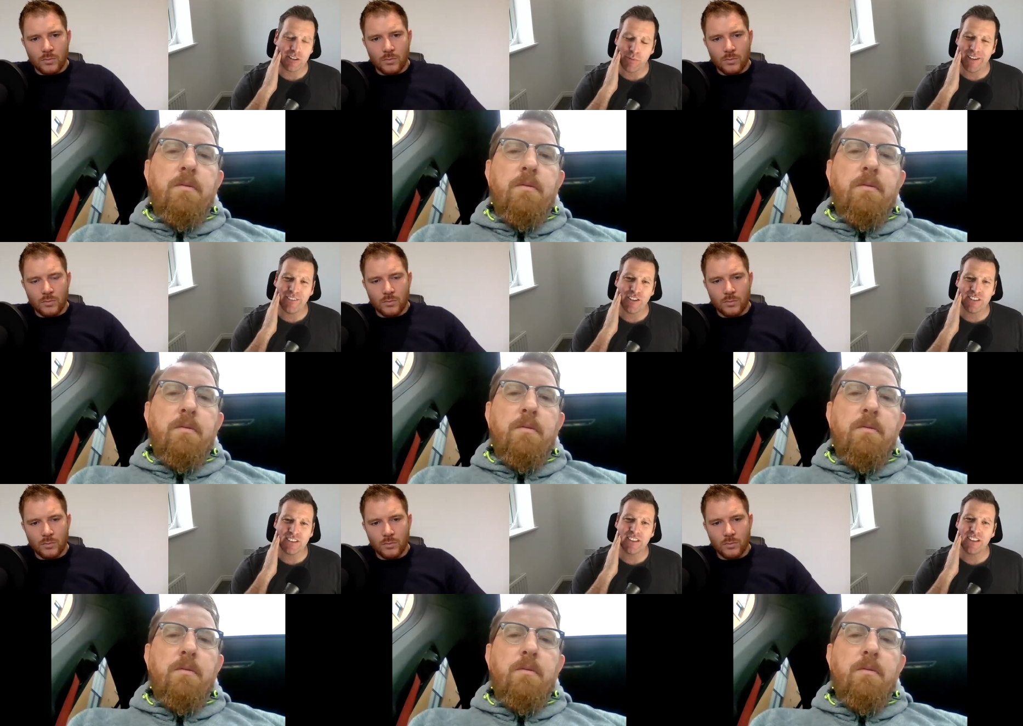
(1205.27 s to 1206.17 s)
Speaker 1: Whenever you
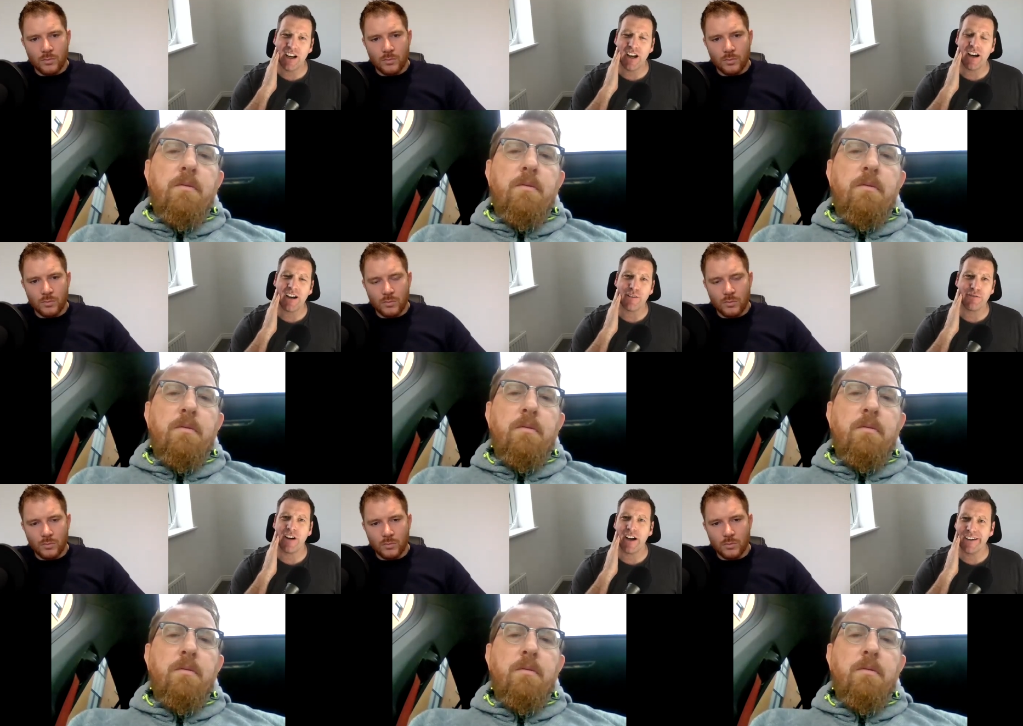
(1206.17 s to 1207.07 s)
see a
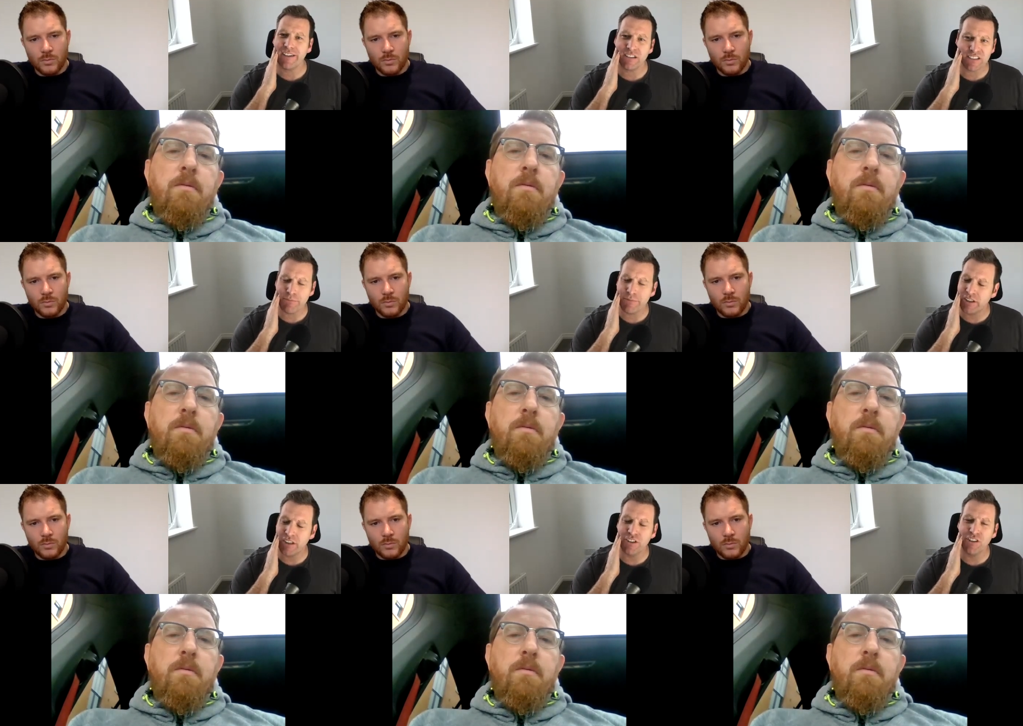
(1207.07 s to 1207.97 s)
fire or something on the
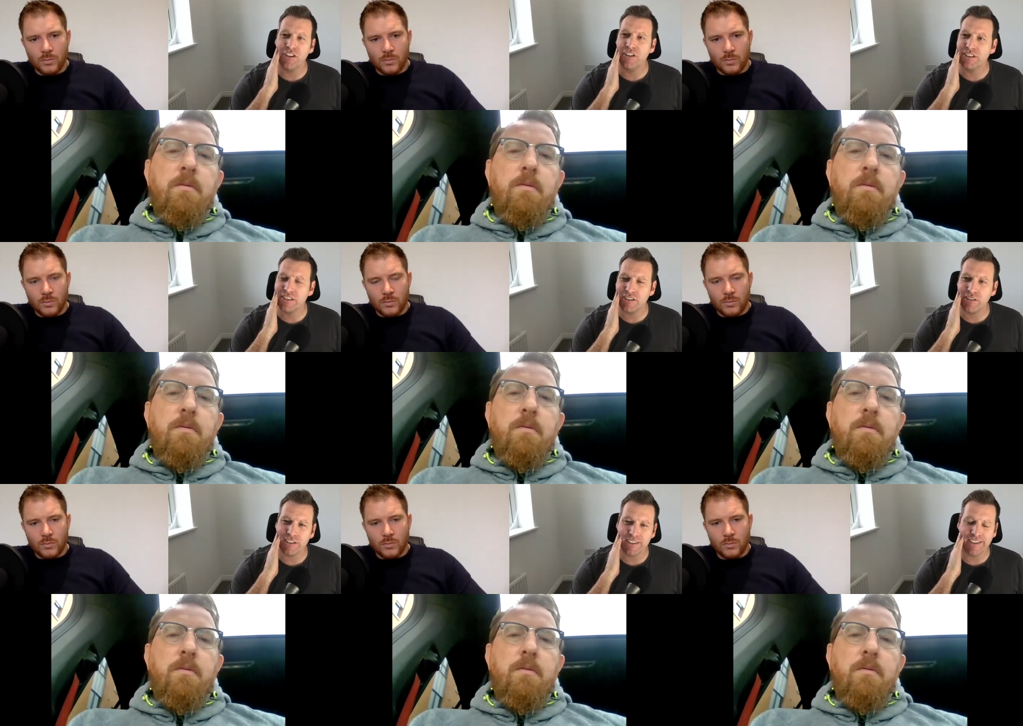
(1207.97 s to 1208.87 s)
news, you know,
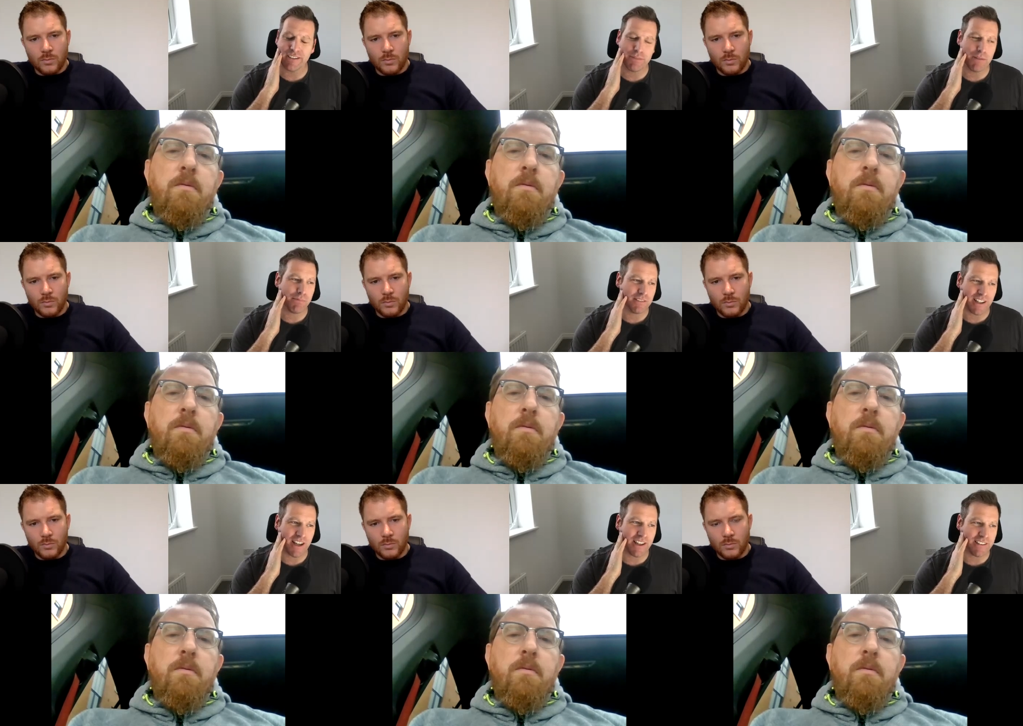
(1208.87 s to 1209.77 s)
and like people
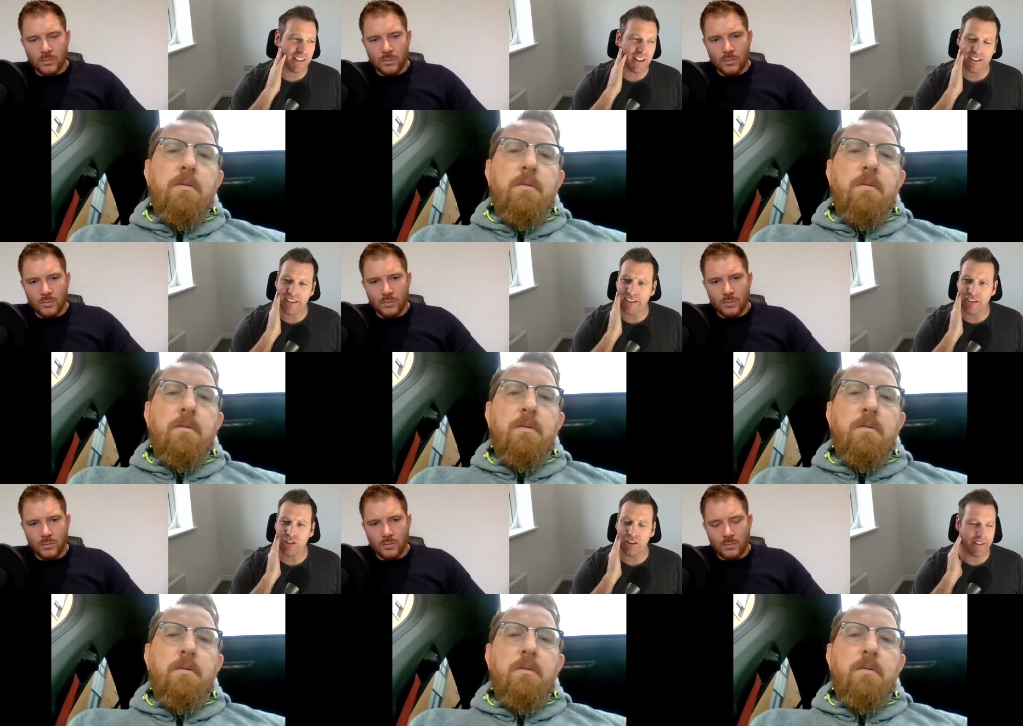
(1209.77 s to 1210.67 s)
dying that, and
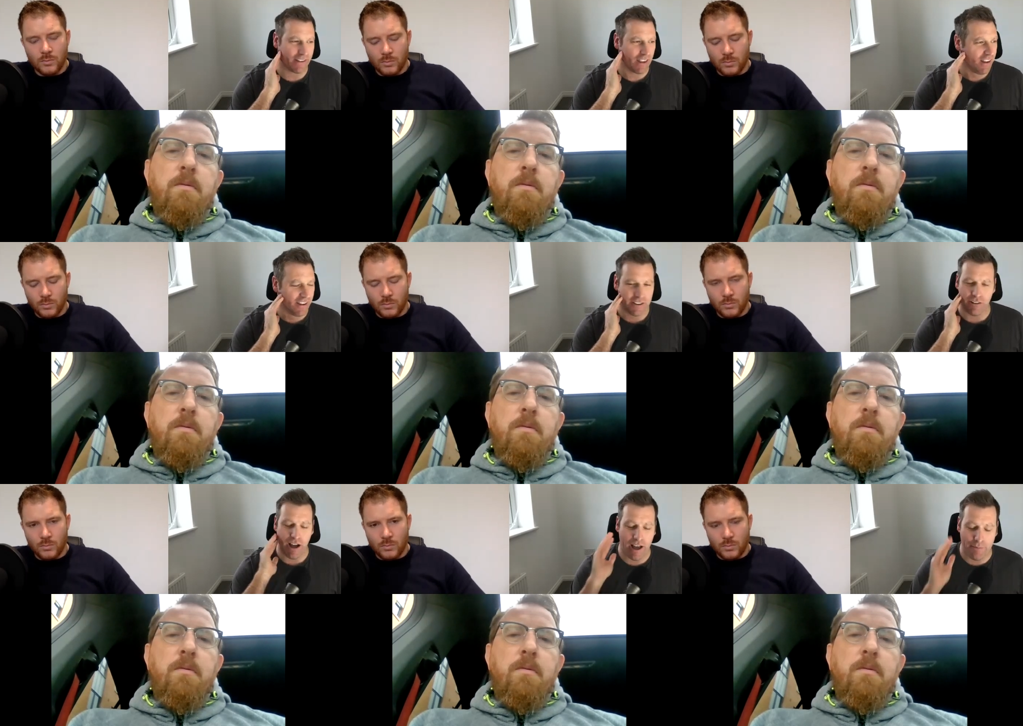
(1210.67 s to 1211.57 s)
you're like, you know,
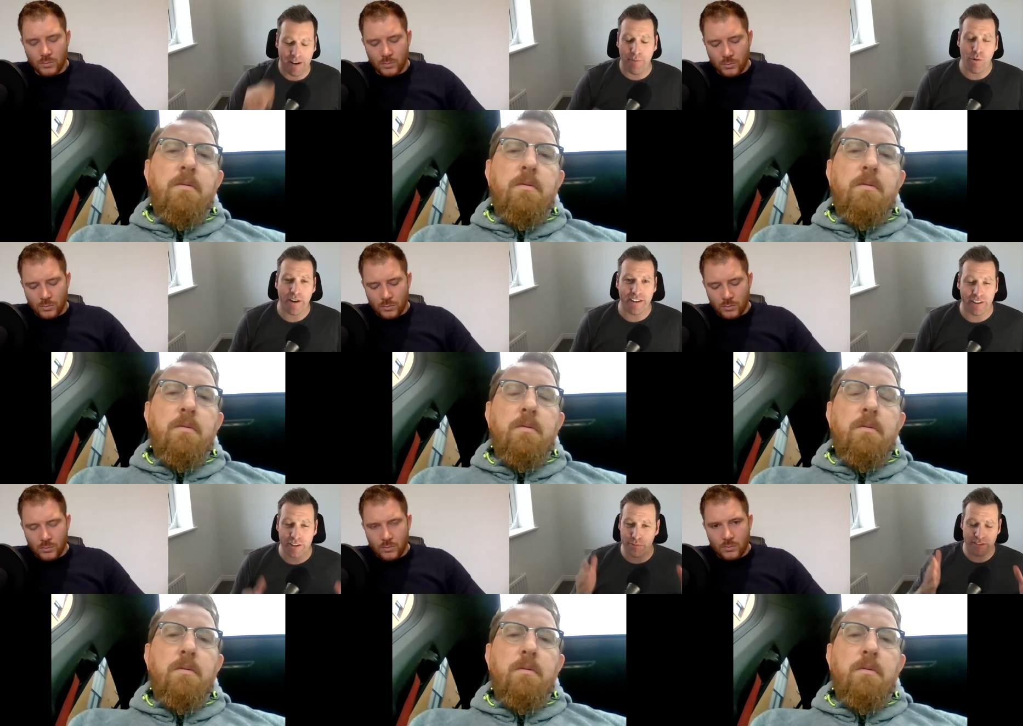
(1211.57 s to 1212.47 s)
I, I, mean, I'm quite
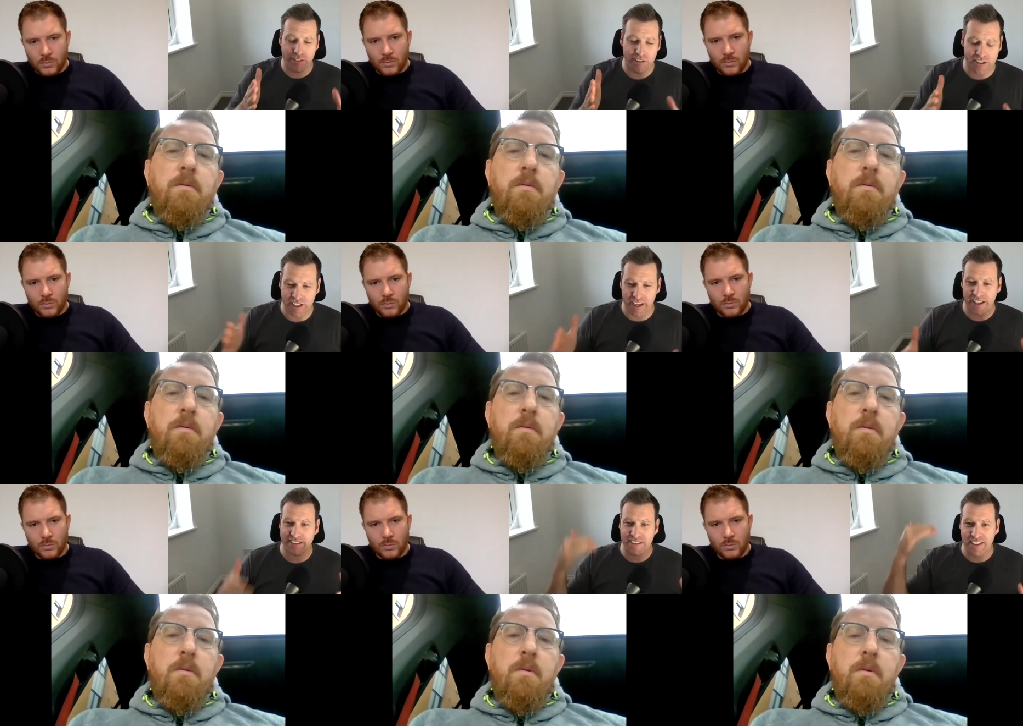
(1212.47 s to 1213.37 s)
good with doing the
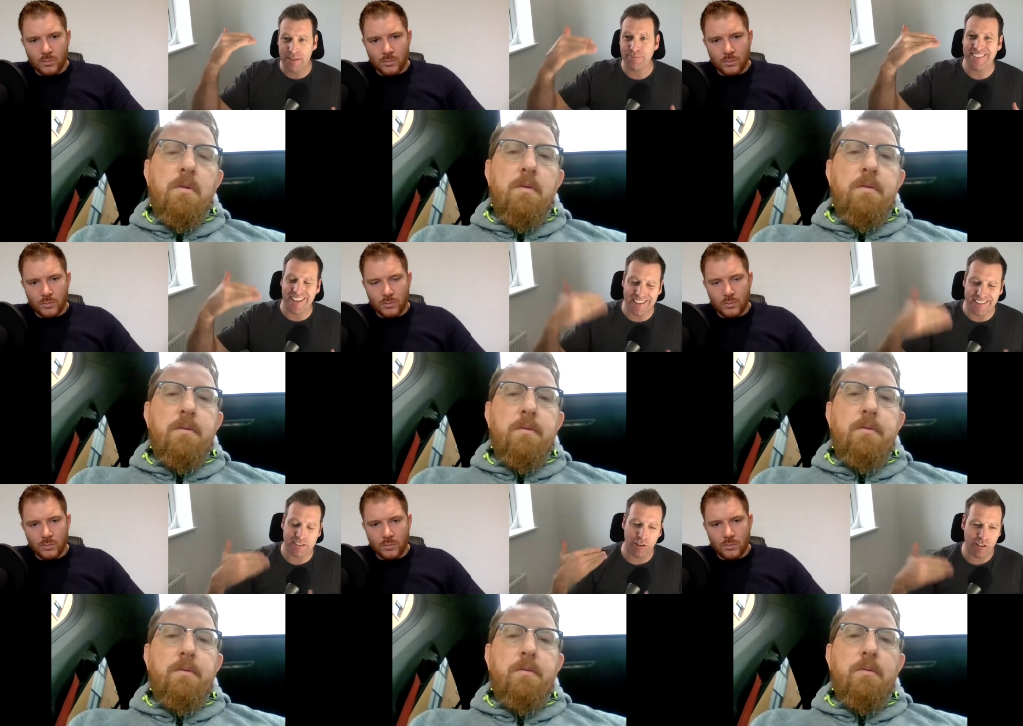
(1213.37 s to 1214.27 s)
checks and keeping dates
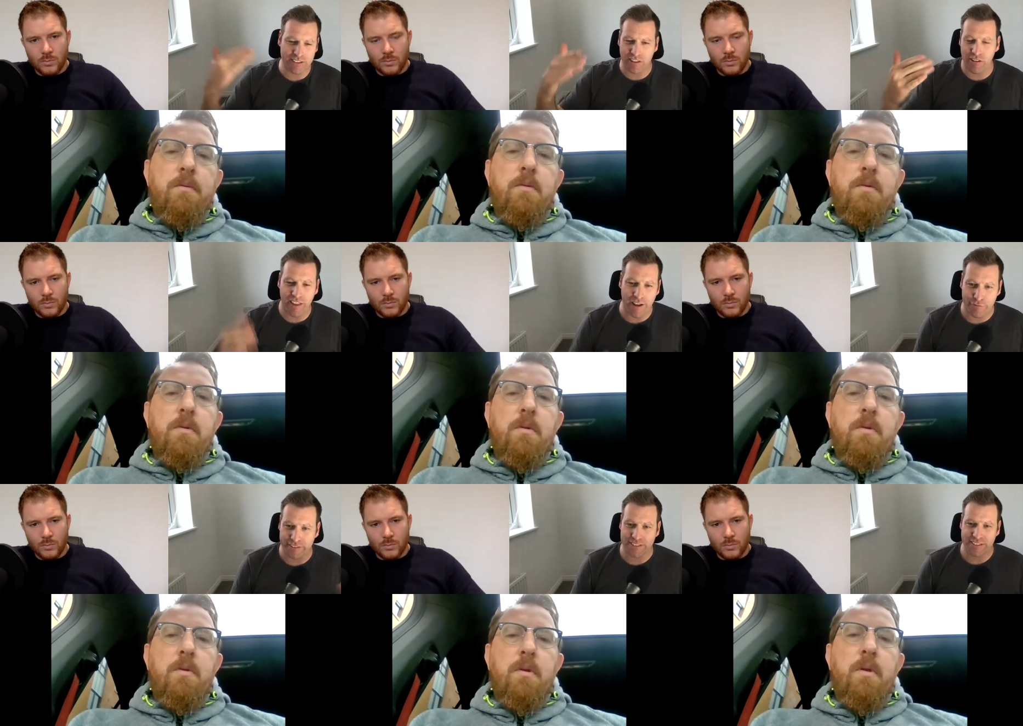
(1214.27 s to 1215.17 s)
logged and all that for
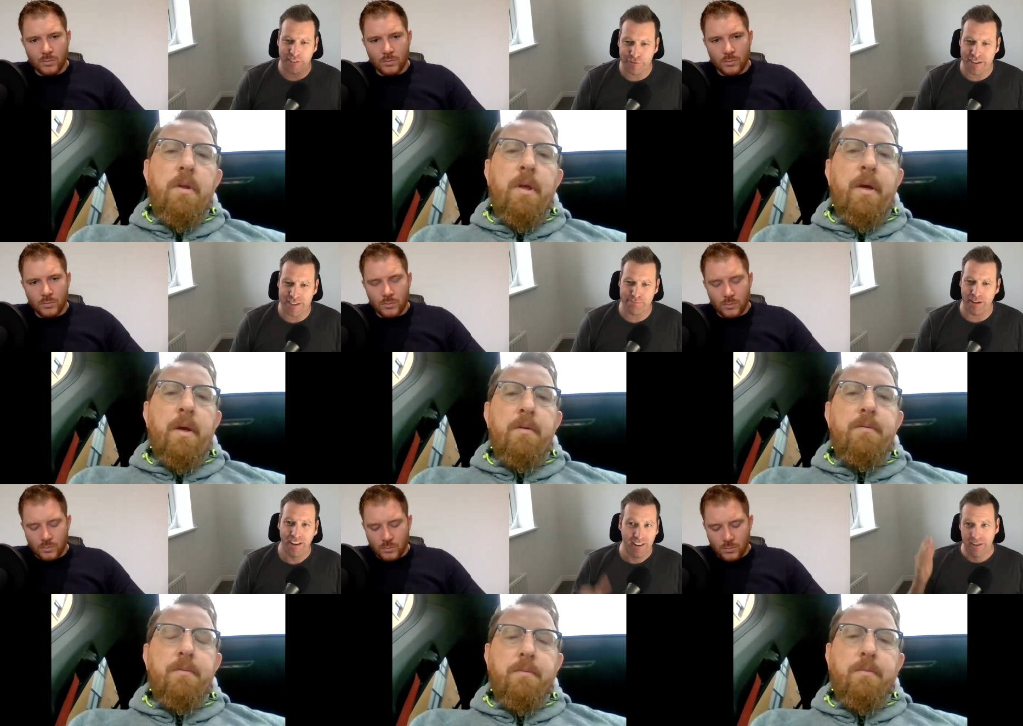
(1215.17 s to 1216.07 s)
certificates, yeah. but